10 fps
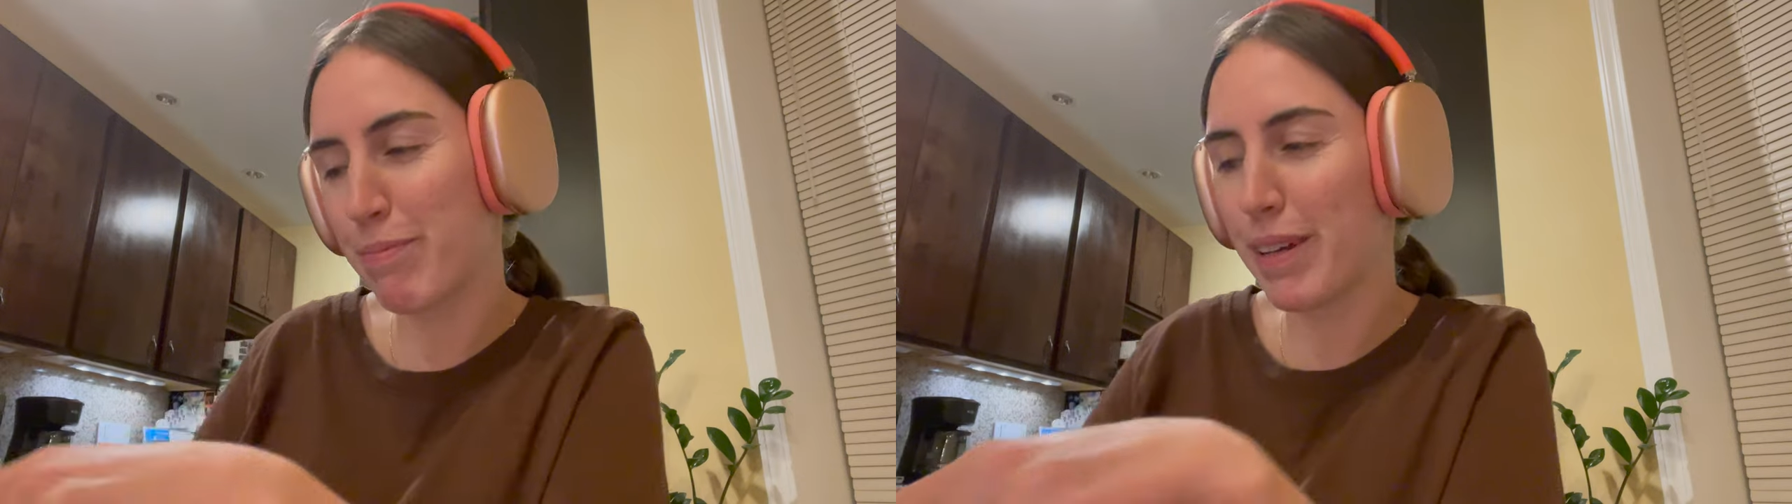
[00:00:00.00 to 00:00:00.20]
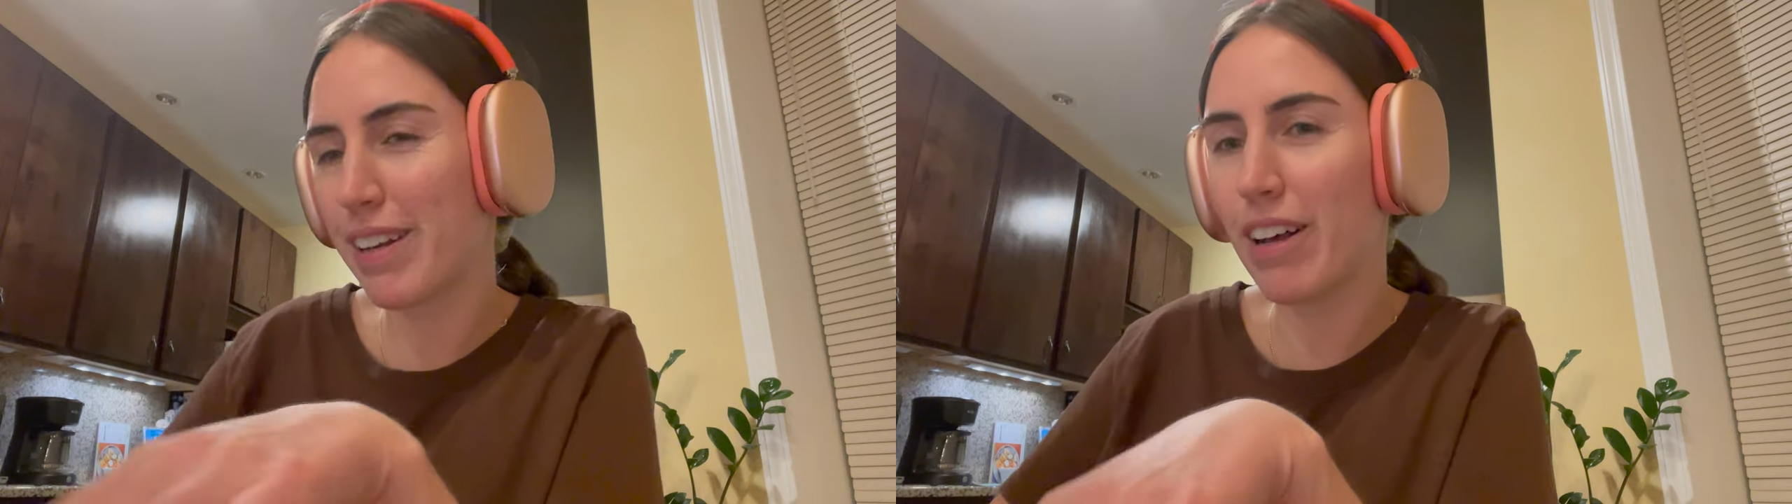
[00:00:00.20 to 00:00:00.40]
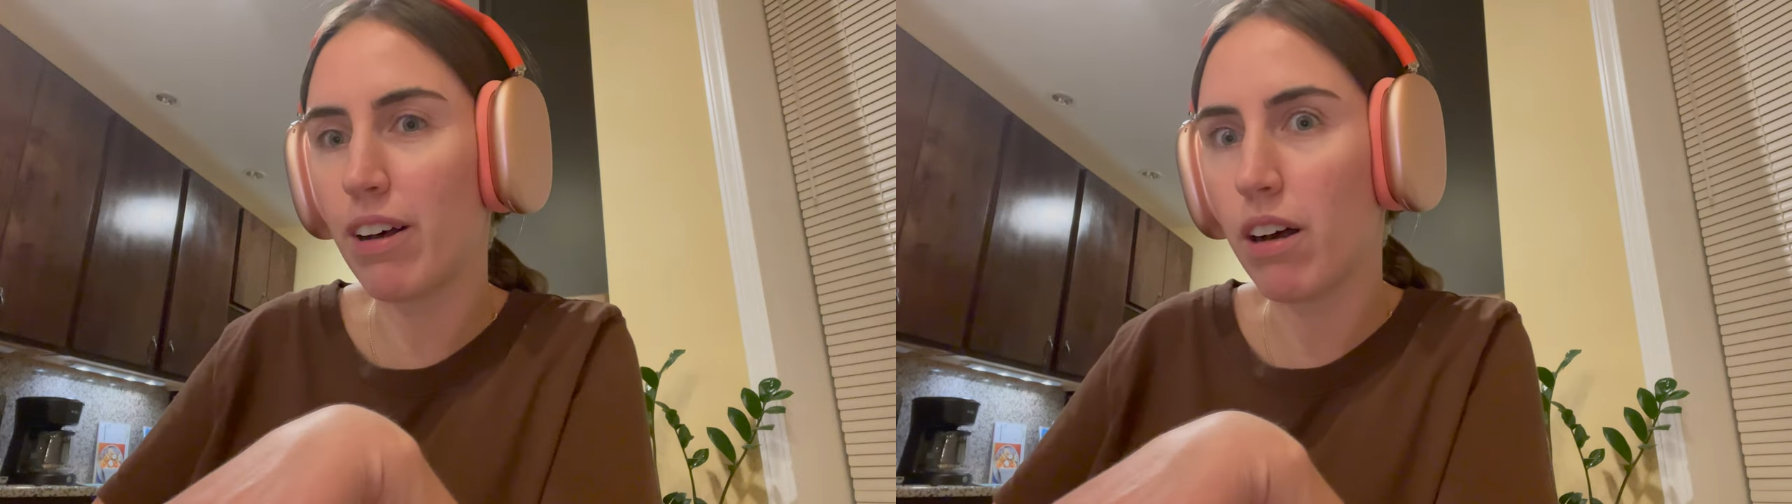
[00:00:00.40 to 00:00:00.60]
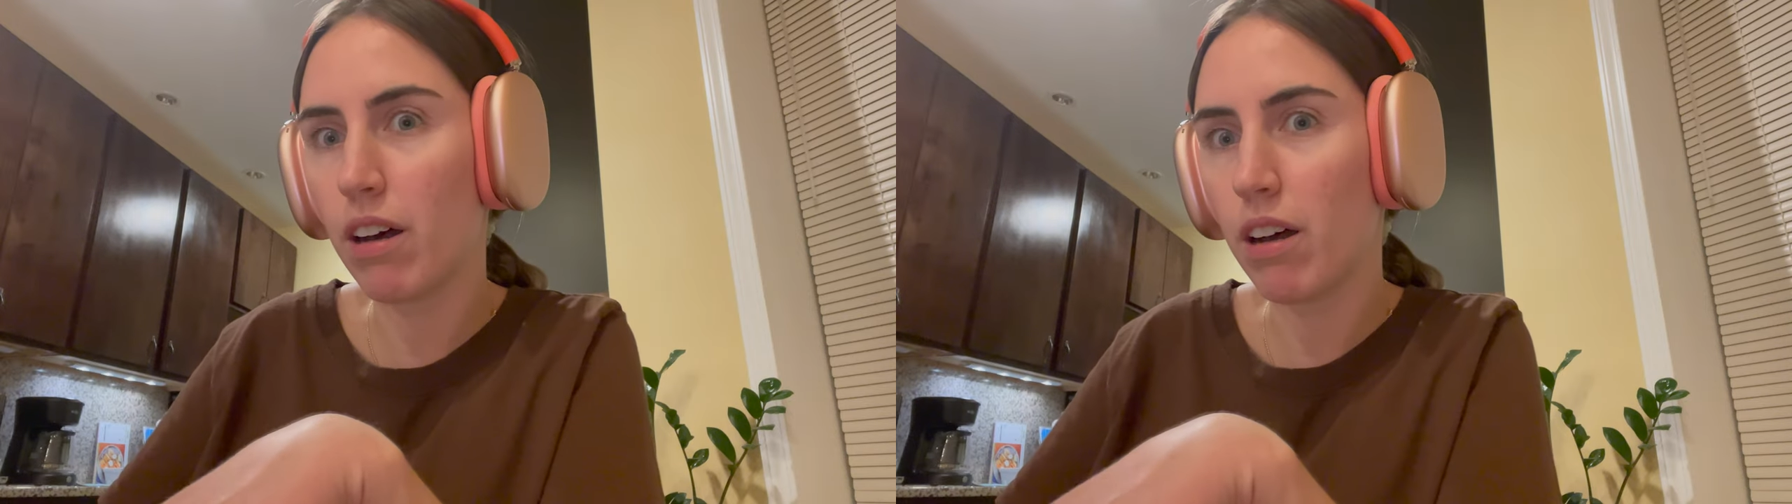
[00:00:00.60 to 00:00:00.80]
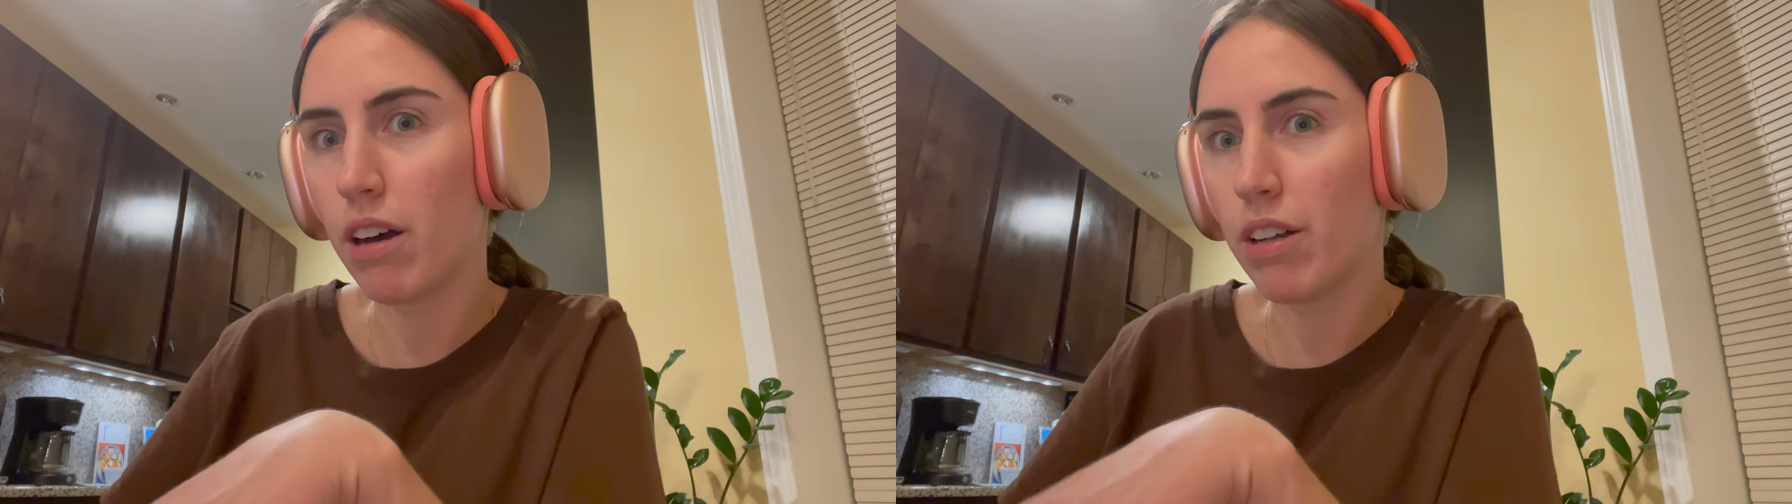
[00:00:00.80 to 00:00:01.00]
But
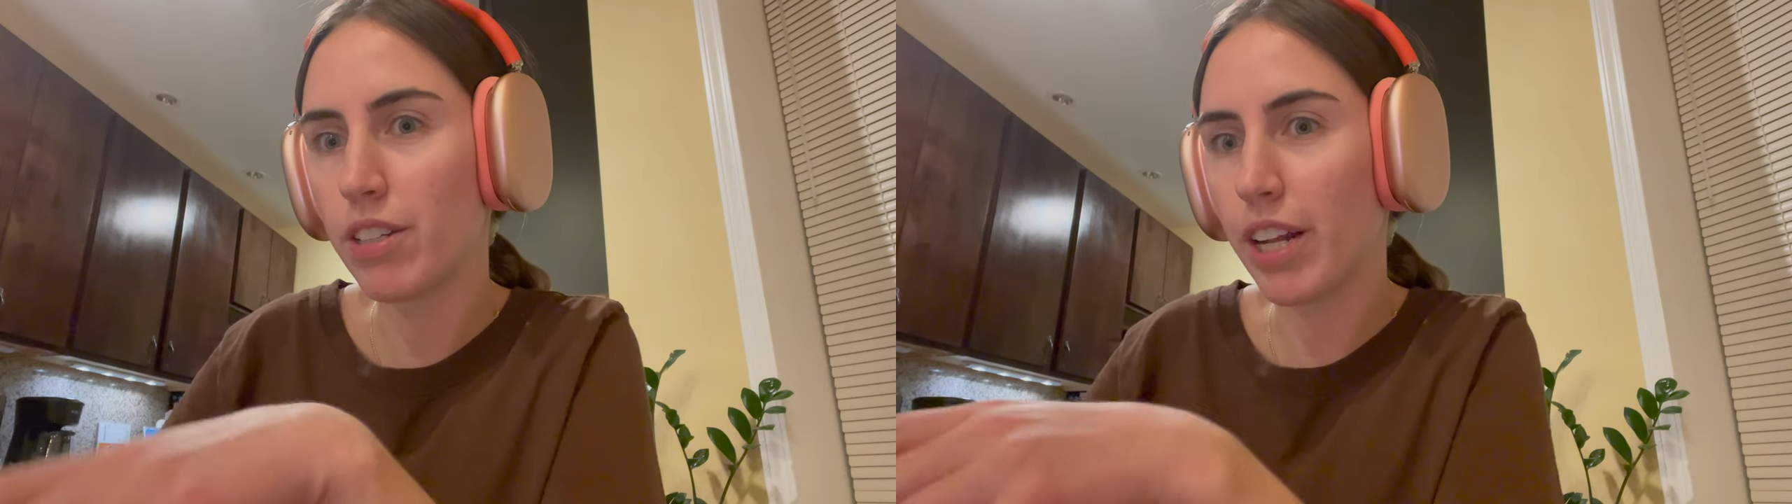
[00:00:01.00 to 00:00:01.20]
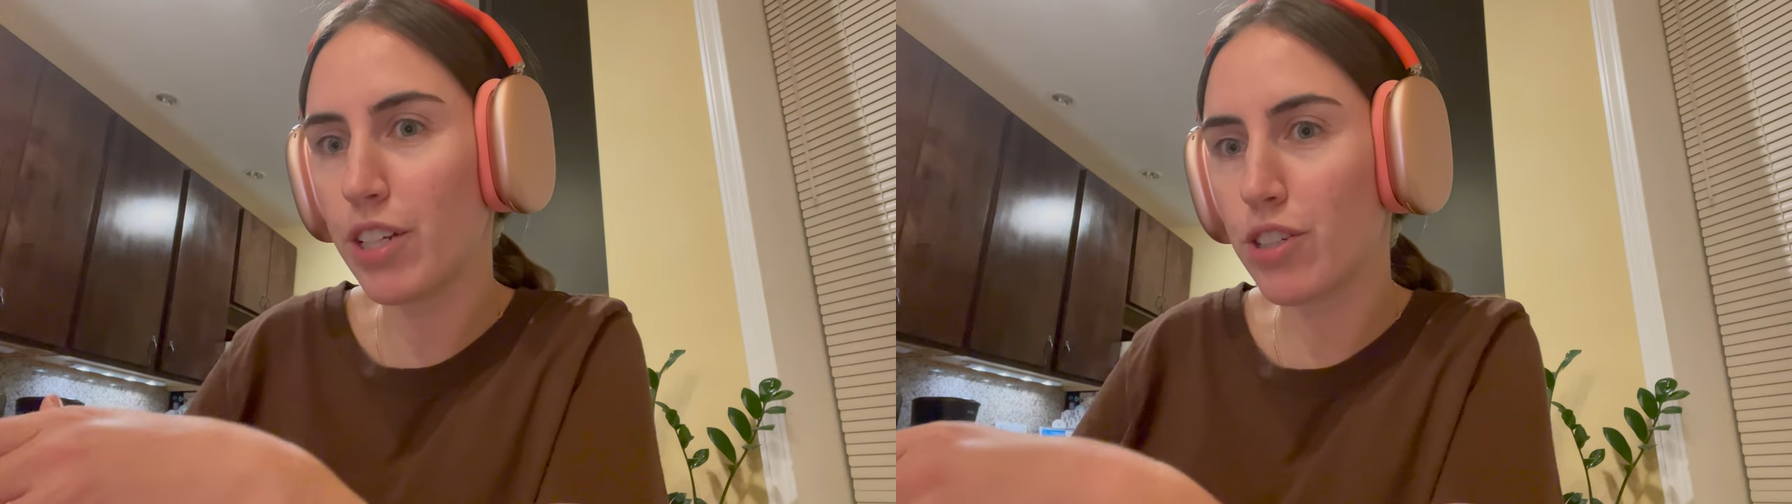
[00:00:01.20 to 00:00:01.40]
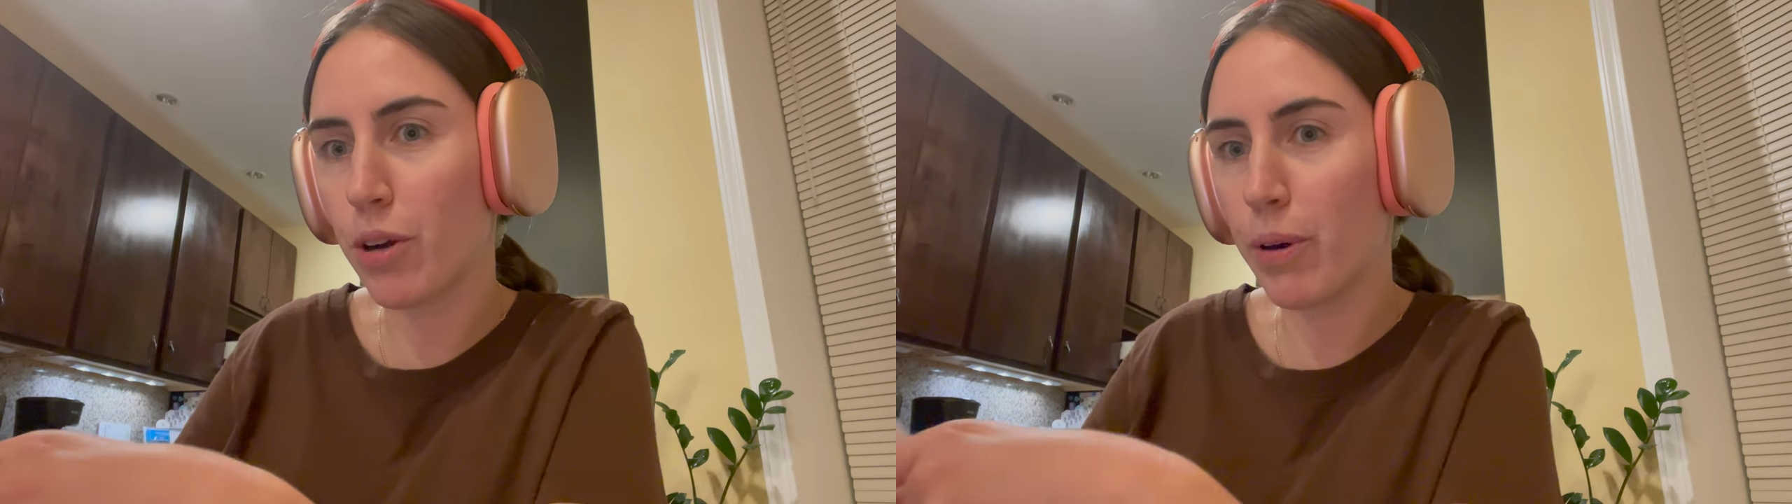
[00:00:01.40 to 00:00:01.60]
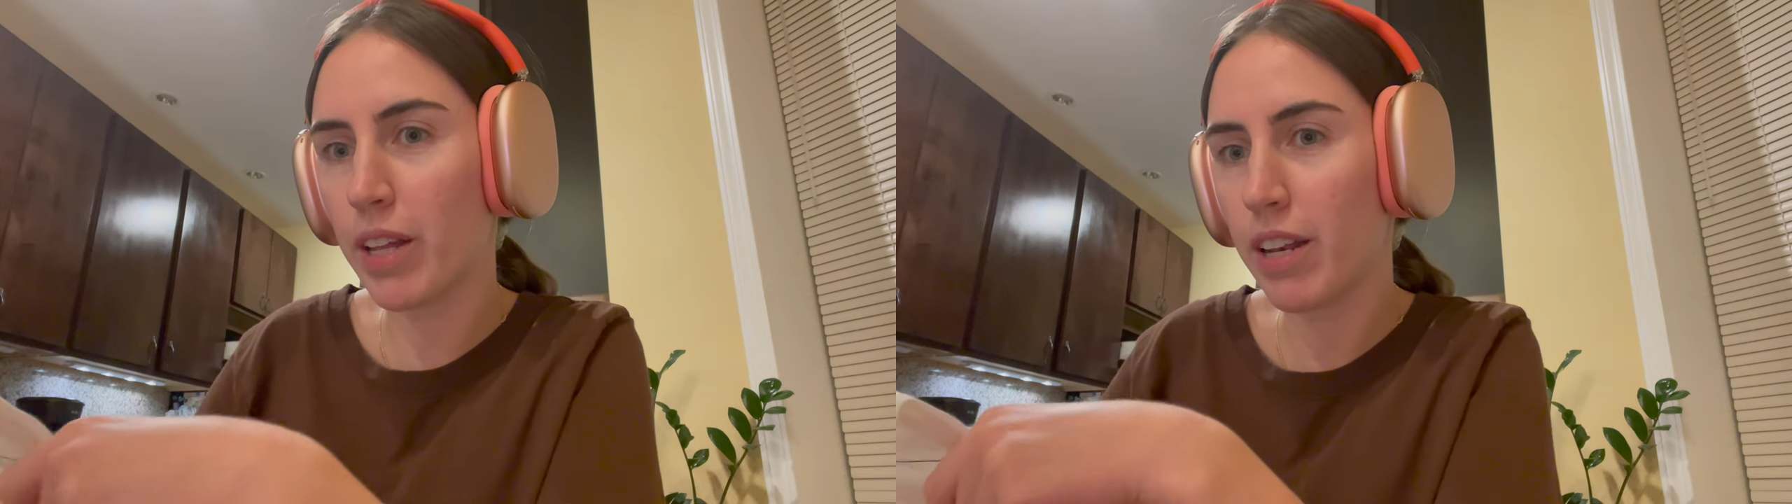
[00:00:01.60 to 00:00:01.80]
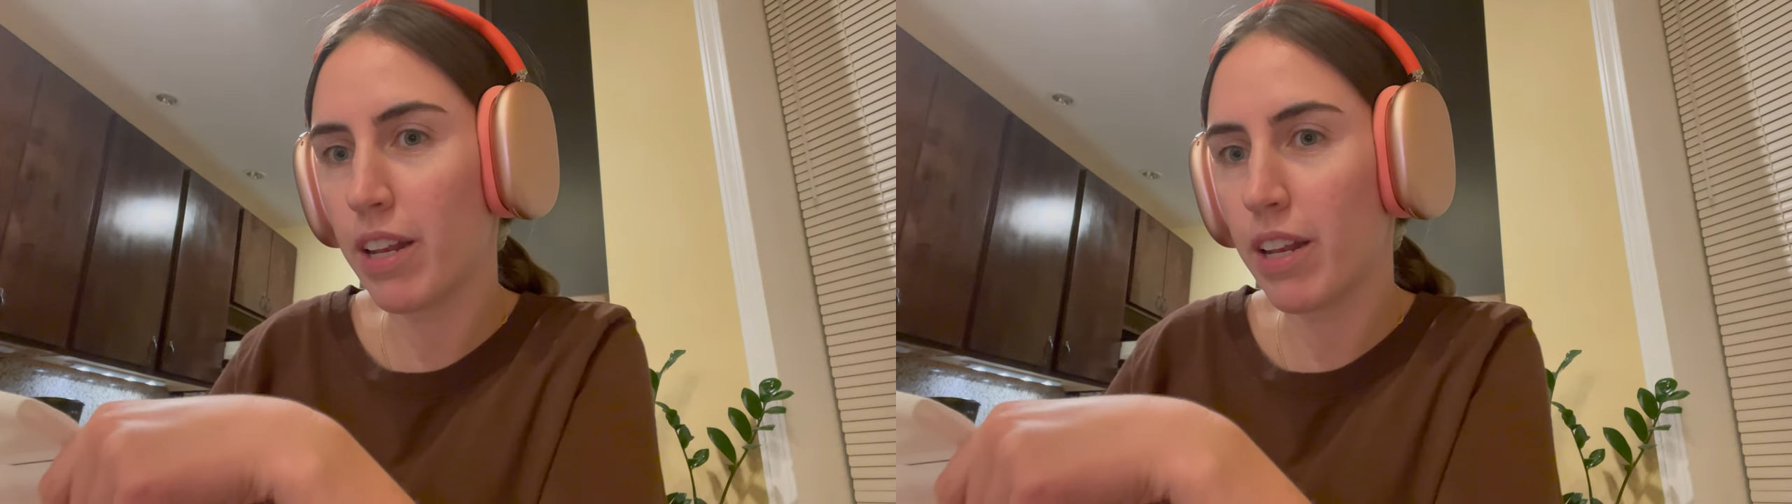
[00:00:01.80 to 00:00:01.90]
did I show it?